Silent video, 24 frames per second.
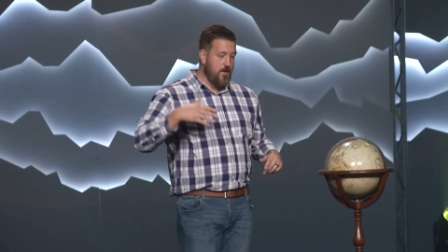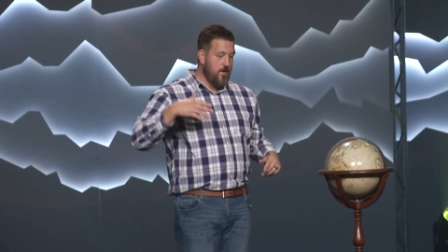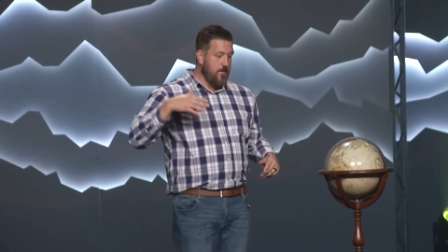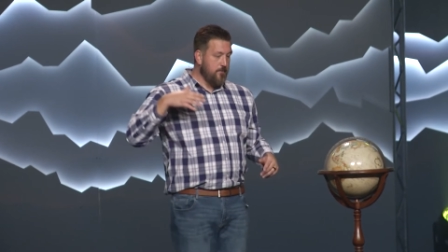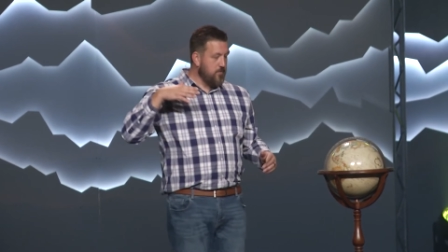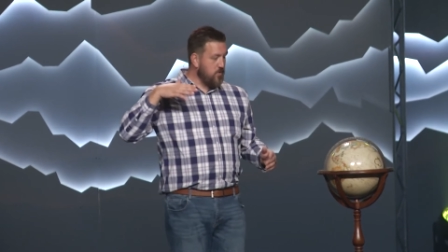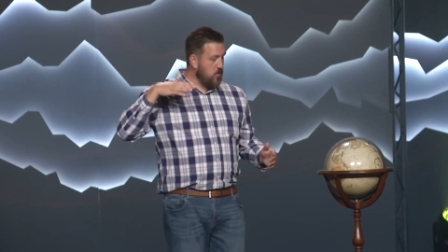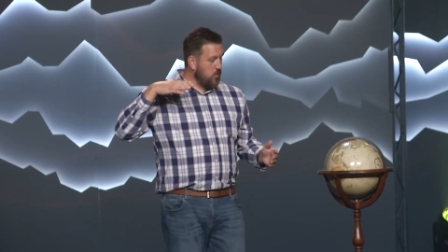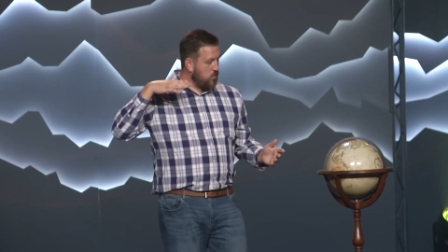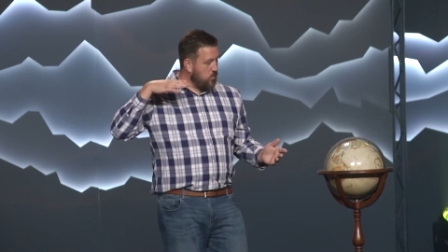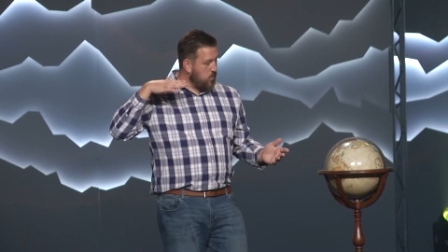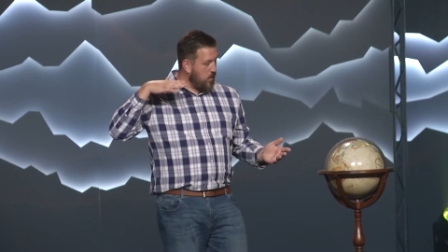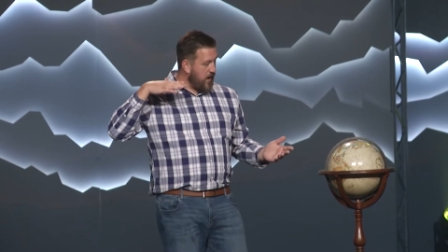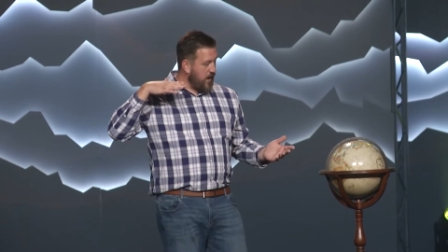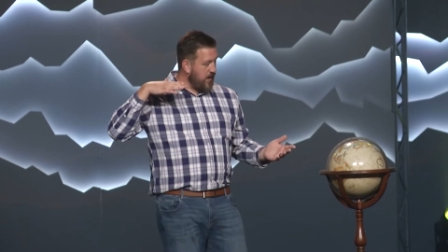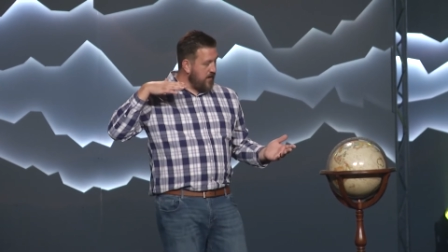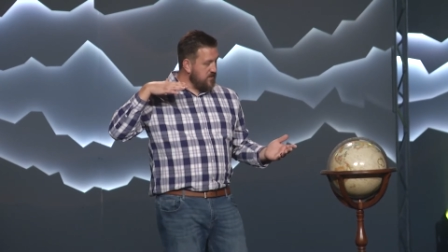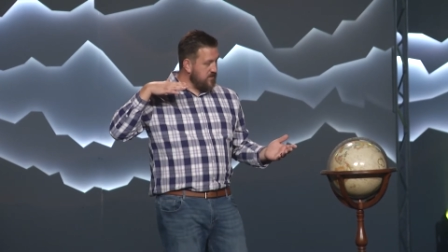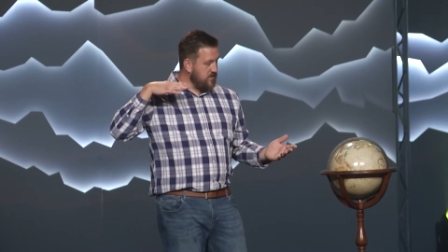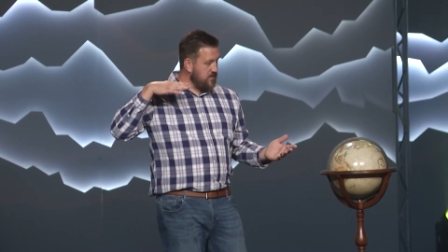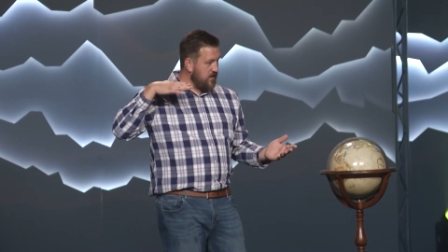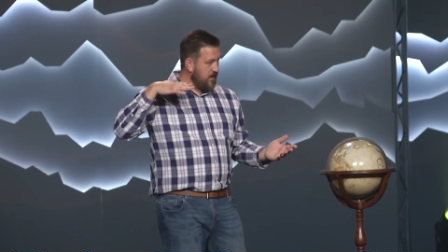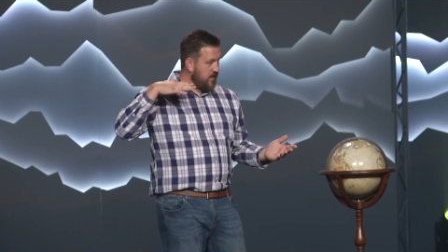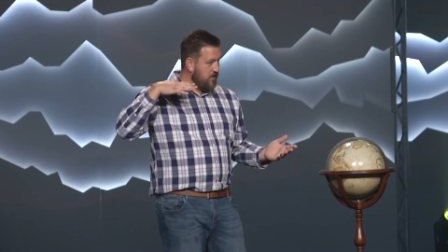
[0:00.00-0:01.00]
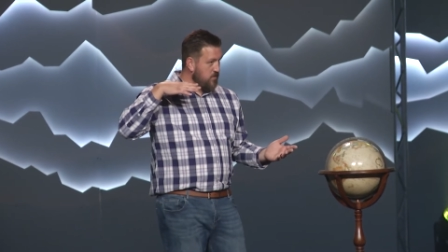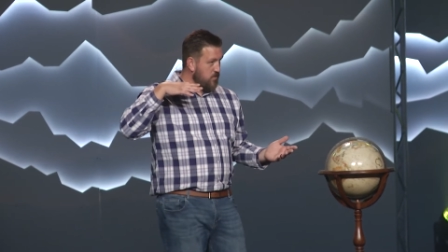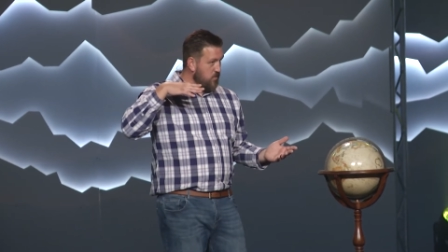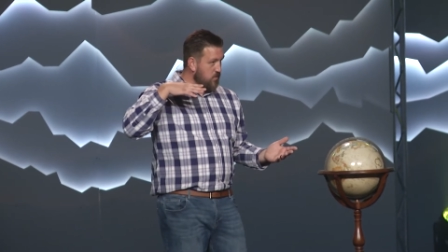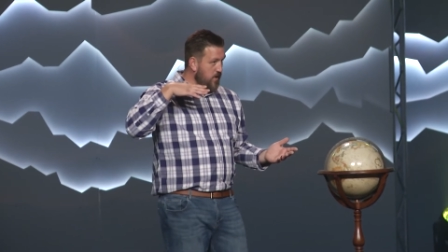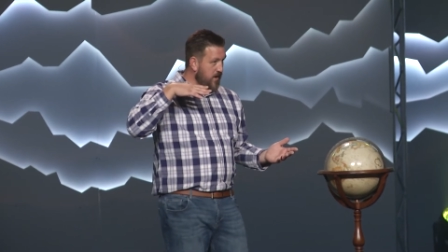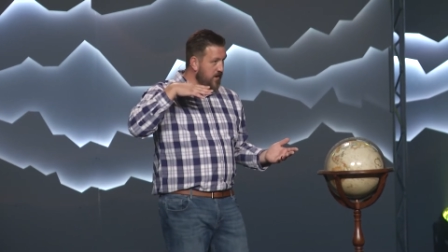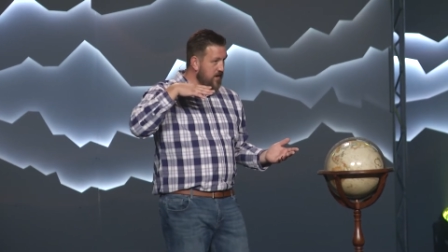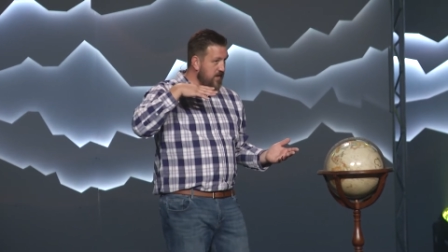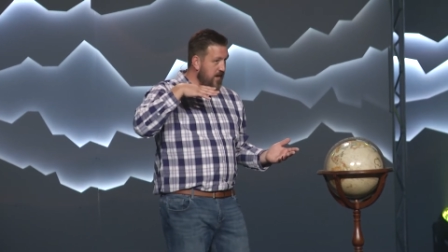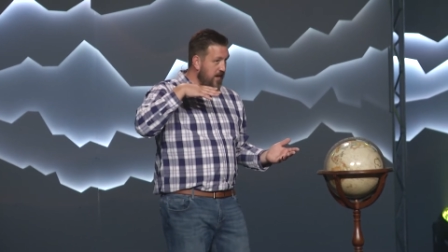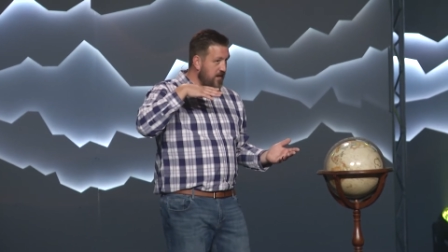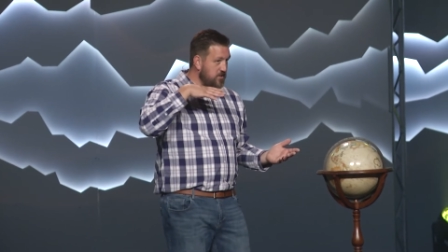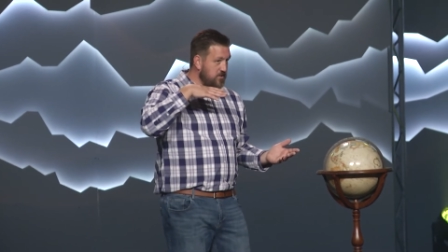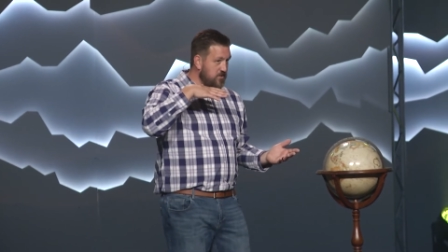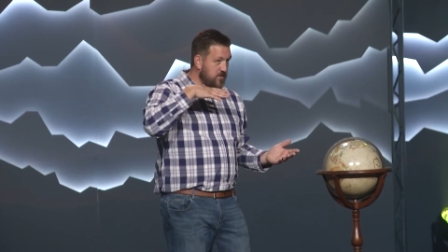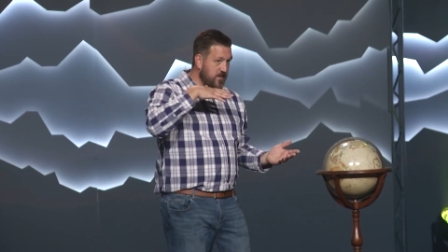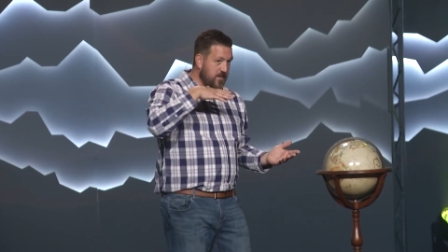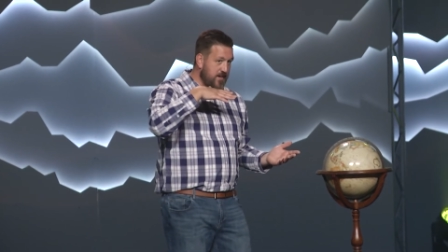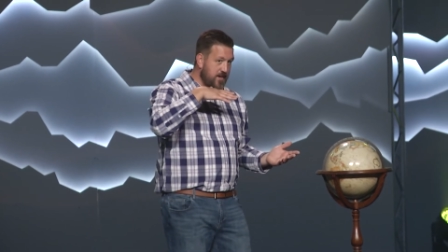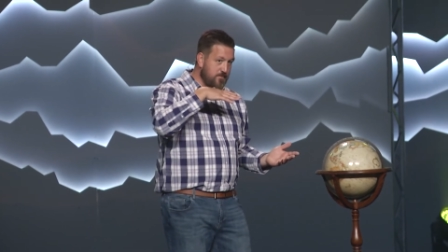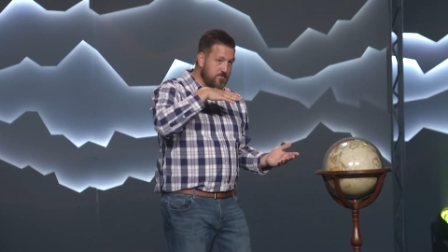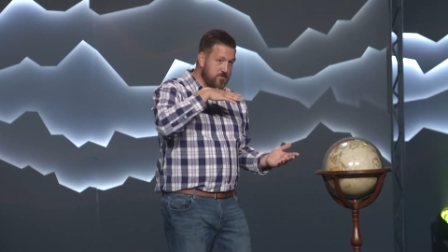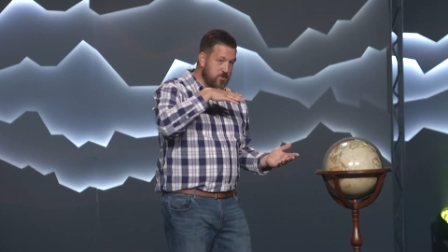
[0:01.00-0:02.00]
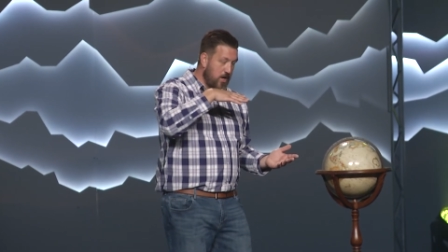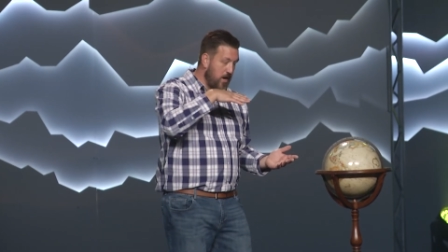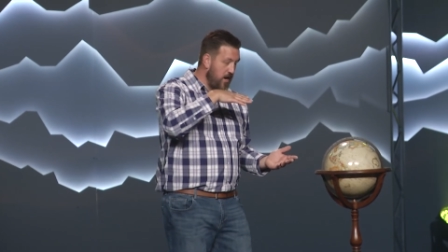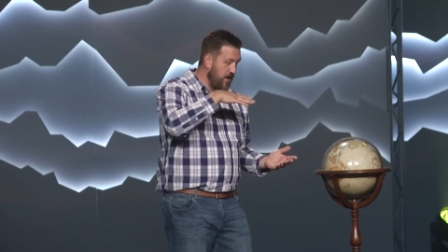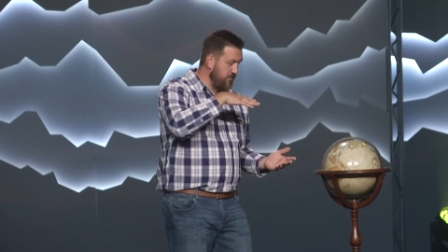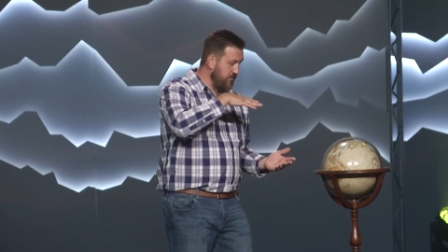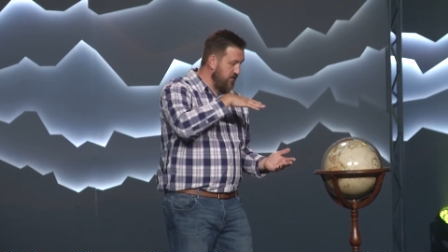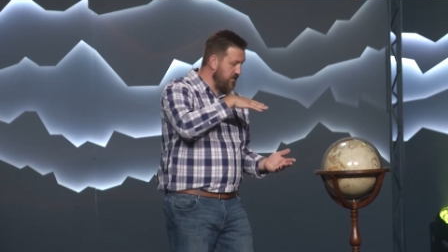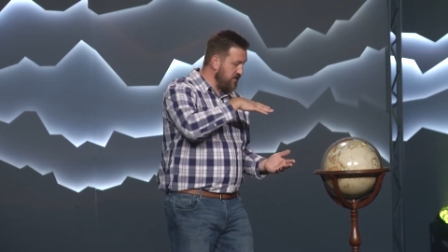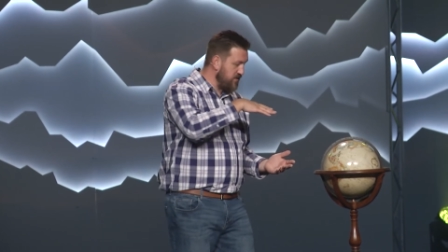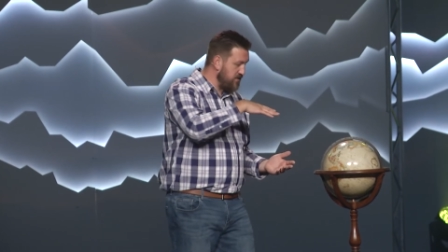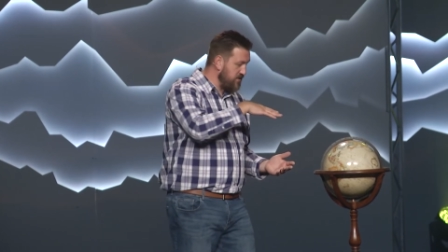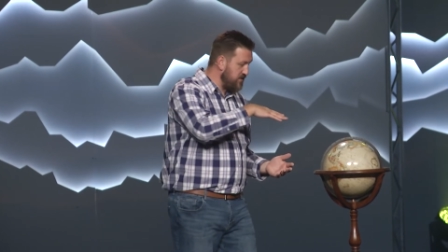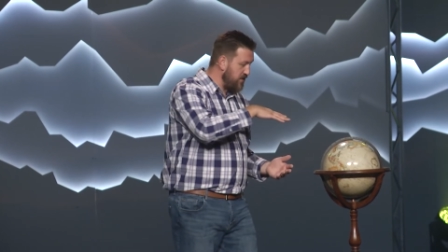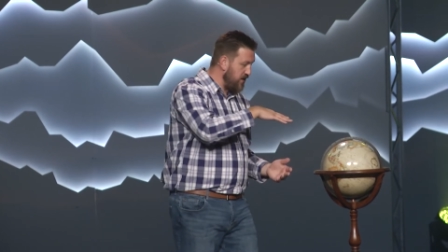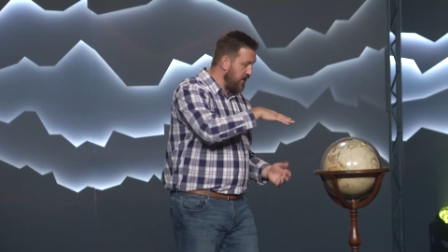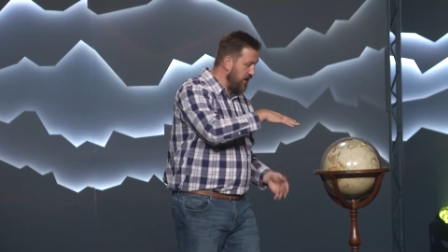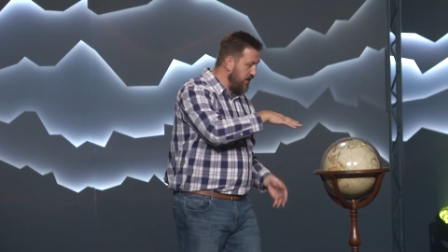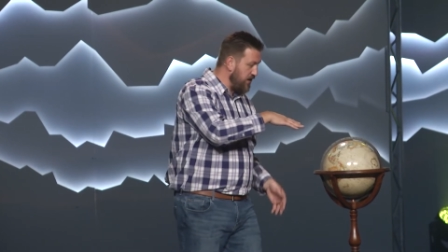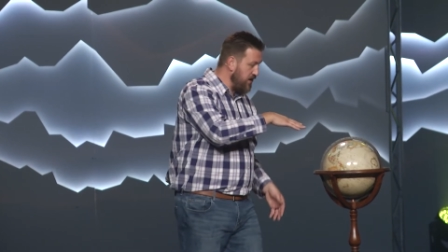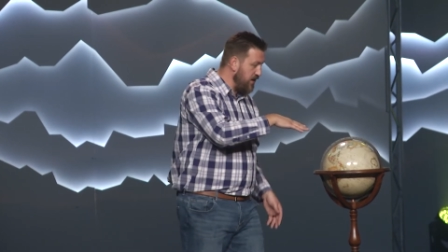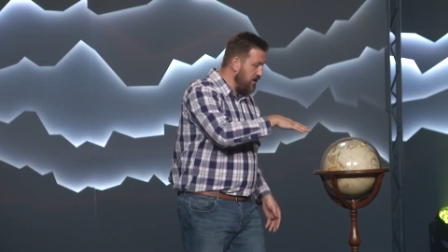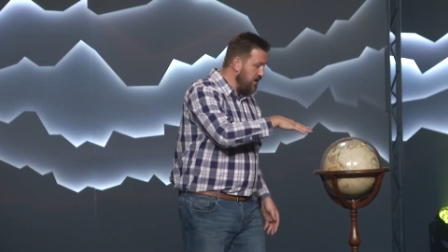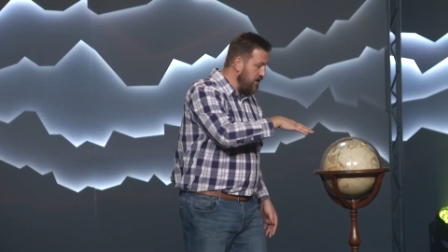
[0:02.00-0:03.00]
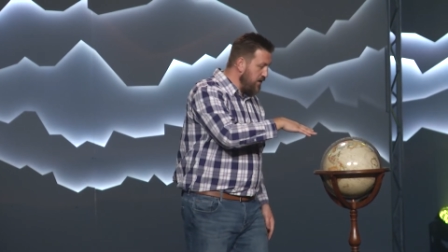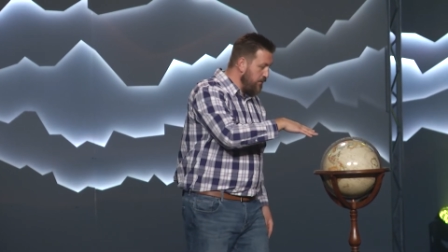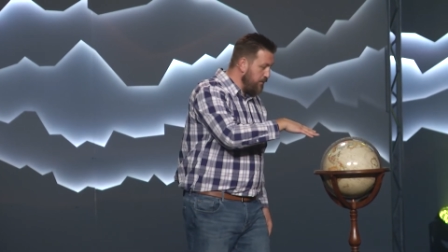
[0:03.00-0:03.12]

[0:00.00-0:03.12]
the rays and the radiation that comes off of the sun,